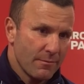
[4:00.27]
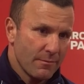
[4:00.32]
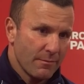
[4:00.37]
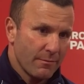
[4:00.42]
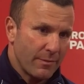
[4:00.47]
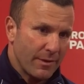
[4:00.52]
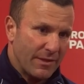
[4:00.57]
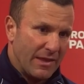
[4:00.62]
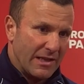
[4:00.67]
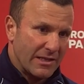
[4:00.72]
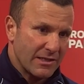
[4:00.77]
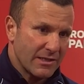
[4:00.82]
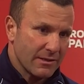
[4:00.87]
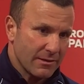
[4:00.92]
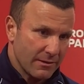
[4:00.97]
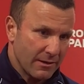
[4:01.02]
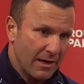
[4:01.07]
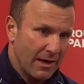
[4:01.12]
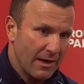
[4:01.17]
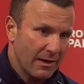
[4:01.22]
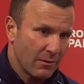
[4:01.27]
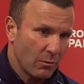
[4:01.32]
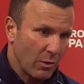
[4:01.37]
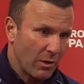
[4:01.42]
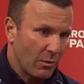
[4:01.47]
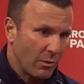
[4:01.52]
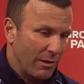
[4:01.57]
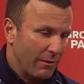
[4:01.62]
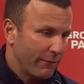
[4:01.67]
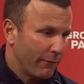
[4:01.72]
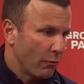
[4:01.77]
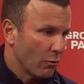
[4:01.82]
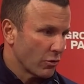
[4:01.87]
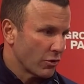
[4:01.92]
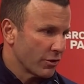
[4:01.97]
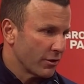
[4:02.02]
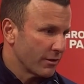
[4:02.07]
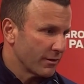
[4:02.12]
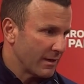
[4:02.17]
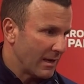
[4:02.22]
but that's yeah, we're, we're,
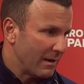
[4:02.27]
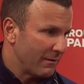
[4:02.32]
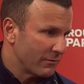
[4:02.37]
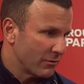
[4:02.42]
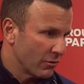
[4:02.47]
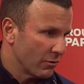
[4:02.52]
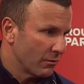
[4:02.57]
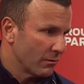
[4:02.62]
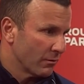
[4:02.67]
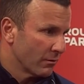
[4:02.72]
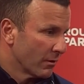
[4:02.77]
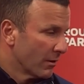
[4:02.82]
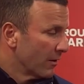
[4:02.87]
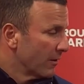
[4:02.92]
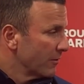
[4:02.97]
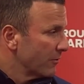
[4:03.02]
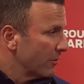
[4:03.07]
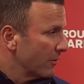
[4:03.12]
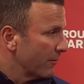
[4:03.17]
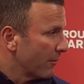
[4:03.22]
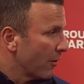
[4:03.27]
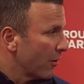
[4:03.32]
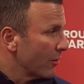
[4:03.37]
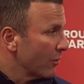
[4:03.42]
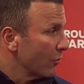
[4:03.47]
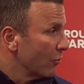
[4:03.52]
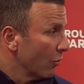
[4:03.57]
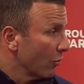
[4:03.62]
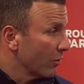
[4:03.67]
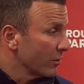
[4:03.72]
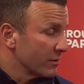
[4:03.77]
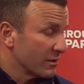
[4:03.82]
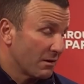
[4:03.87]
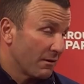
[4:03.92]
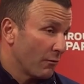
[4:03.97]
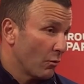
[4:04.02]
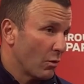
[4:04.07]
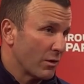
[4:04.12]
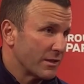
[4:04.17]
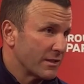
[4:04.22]
fortunate to have two two very good hookers, and I've
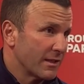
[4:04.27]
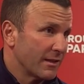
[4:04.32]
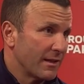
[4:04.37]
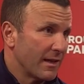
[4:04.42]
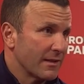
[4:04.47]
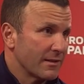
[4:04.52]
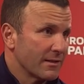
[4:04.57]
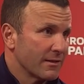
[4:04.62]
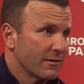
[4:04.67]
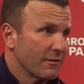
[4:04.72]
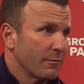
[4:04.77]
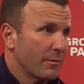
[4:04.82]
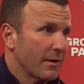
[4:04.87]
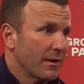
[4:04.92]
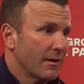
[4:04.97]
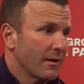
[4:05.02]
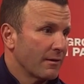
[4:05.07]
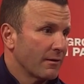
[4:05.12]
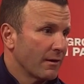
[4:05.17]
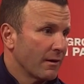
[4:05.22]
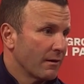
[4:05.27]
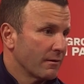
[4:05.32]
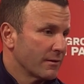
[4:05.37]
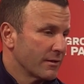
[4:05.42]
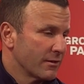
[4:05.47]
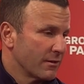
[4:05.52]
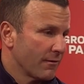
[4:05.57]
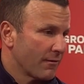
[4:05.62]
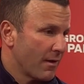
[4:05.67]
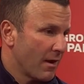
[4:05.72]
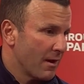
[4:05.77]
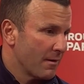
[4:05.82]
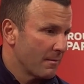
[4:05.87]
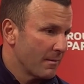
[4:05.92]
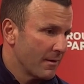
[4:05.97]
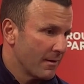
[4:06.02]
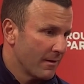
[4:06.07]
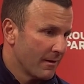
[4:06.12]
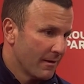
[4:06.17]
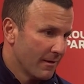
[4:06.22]
always said that since I've been you know, since I've came,
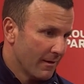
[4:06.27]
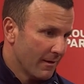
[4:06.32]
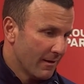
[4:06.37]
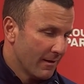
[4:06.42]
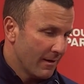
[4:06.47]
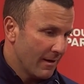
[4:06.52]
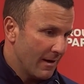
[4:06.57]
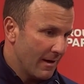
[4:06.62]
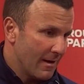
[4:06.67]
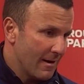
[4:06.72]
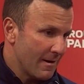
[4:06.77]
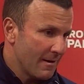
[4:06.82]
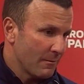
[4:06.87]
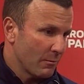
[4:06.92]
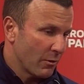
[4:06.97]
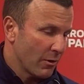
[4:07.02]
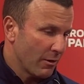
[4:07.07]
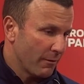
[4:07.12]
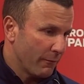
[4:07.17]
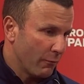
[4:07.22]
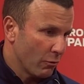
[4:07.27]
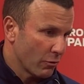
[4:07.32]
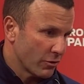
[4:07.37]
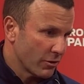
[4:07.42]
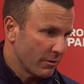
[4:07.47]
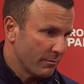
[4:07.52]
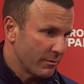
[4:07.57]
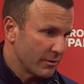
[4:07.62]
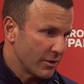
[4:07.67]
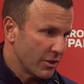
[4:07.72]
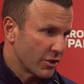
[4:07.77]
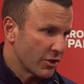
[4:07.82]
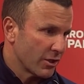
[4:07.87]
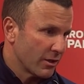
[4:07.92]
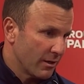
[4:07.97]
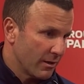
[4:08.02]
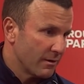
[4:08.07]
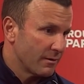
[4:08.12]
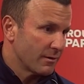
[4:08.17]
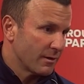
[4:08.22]
and uh, we're in a fortunate
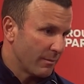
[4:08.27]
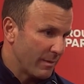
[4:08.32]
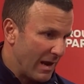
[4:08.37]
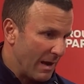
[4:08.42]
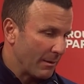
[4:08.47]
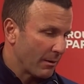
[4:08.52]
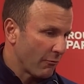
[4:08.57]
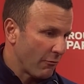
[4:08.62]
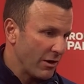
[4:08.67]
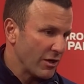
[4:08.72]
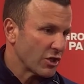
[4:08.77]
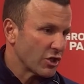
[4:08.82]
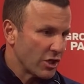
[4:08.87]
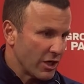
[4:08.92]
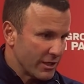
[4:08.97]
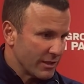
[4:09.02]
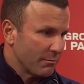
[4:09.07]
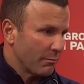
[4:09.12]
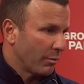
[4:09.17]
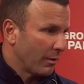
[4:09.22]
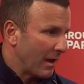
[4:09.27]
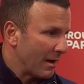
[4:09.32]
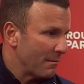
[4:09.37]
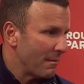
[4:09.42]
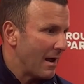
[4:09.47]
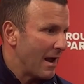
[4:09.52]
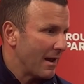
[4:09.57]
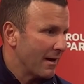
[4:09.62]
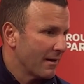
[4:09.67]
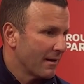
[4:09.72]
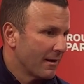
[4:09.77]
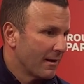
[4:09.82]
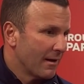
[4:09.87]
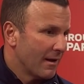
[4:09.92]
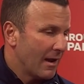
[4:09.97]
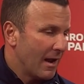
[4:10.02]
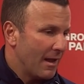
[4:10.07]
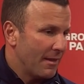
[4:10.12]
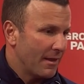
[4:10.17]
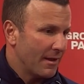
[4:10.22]
position to be able to rest Jez and play Matt,
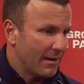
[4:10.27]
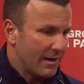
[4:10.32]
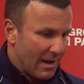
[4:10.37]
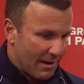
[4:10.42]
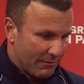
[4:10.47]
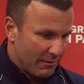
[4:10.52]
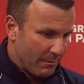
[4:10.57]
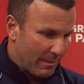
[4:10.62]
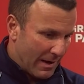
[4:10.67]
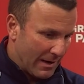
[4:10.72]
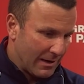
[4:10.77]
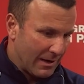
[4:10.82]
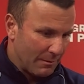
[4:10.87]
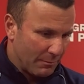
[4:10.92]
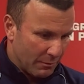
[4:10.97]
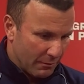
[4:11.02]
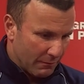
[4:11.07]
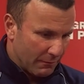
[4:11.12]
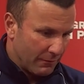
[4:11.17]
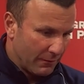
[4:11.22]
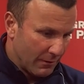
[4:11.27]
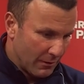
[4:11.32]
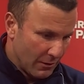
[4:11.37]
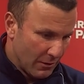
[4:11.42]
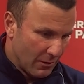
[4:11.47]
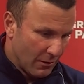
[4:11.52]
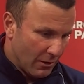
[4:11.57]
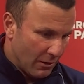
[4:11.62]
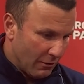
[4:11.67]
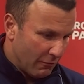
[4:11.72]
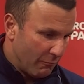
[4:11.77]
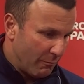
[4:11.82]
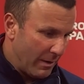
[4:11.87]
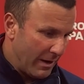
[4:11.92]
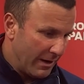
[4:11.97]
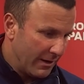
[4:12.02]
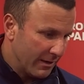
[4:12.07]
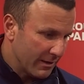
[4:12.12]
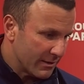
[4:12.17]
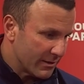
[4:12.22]
and then you have the backup of of
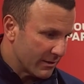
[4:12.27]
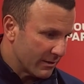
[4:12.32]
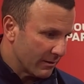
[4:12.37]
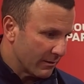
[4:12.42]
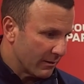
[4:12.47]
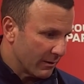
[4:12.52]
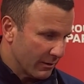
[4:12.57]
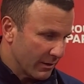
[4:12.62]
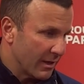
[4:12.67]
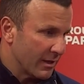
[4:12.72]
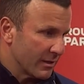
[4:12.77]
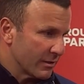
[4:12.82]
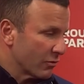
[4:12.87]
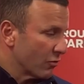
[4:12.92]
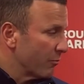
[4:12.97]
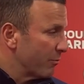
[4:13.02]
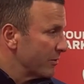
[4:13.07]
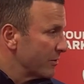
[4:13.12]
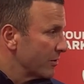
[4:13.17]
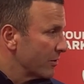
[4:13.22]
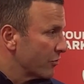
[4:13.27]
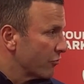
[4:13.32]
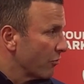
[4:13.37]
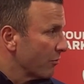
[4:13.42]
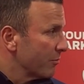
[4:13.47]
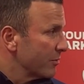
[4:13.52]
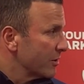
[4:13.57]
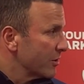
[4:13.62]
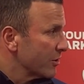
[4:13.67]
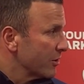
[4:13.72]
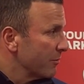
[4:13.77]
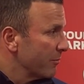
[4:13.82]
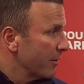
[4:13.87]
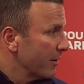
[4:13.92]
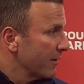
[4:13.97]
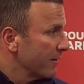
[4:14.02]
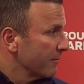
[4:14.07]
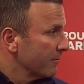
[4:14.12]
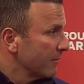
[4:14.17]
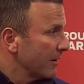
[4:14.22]
Ben. It's a, uh, it is a good strong position to be
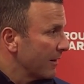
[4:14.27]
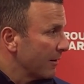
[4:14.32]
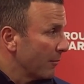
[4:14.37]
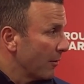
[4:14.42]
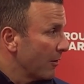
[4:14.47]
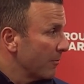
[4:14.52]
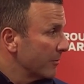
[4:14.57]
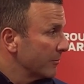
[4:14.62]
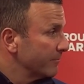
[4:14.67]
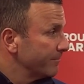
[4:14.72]
in at the moment.